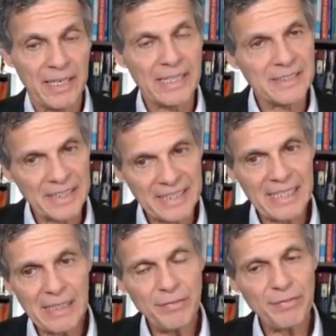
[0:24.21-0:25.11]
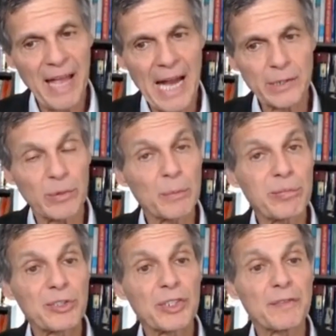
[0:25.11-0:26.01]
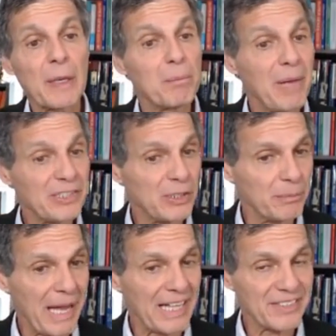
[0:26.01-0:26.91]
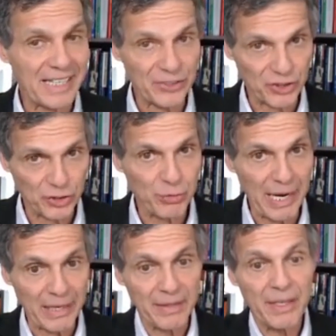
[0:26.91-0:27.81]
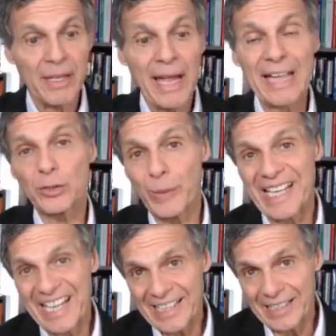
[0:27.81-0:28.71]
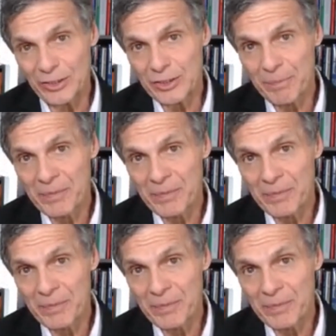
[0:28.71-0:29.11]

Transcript: is a key factor in preserving muscle mass and strength as we age.